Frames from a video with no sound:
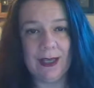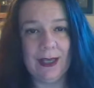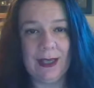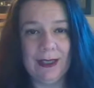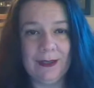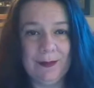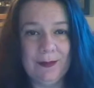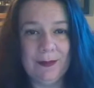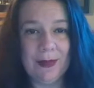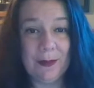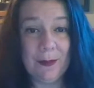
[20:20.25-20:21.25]

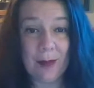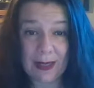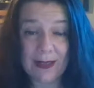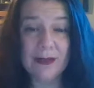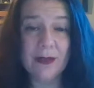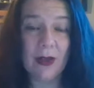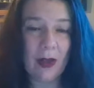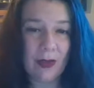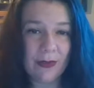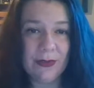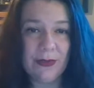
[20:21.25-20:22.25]
The Mayans
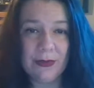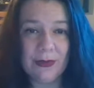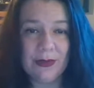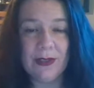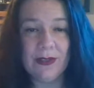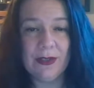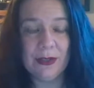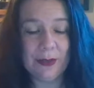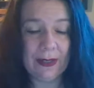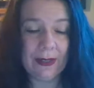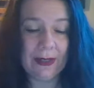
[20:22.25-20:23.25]
also used it
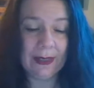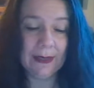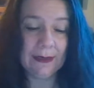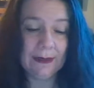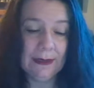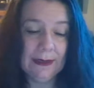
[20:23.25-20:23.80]
during their